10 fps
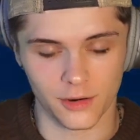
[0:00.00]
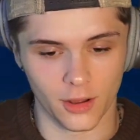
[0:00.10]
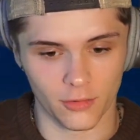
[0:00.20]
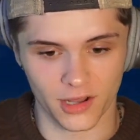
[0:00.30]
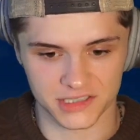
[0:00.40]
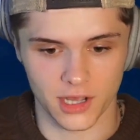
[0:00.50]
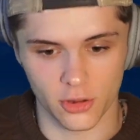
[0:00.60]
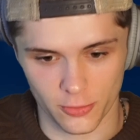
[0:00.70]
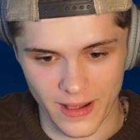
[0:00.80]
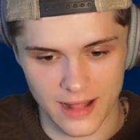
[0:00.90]
don't know, nice
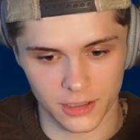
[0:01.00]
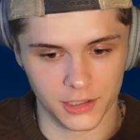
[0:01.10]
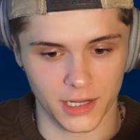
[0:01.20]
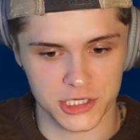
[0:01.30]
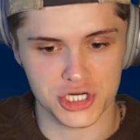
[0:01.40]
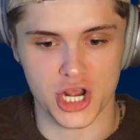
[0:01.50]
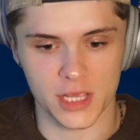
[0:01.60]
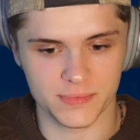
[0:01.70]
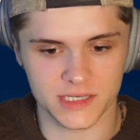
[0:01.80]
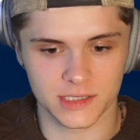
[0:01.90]
color palette, nice
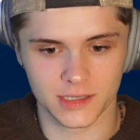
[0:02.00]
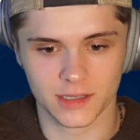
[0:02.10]
shapes.